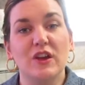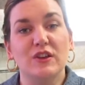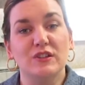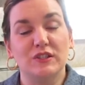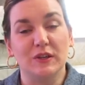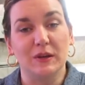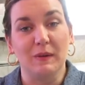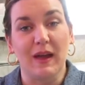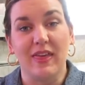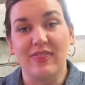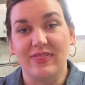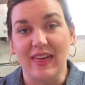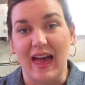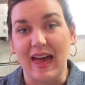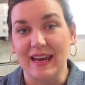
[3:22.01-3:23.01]
So anyway,
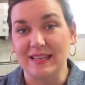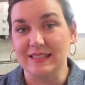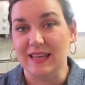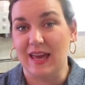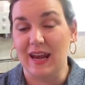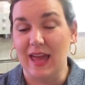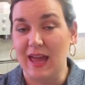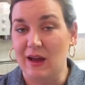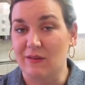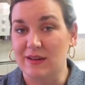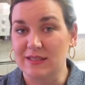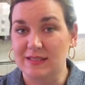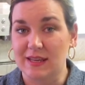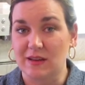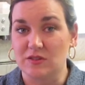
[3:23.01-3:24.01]
that is kind of how I
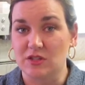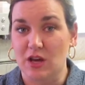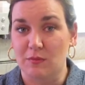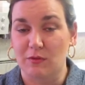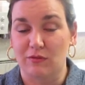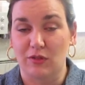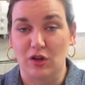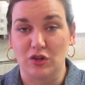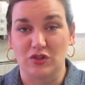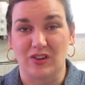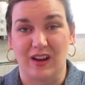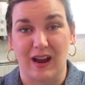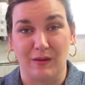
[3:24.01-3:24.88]
stay on top of laundry.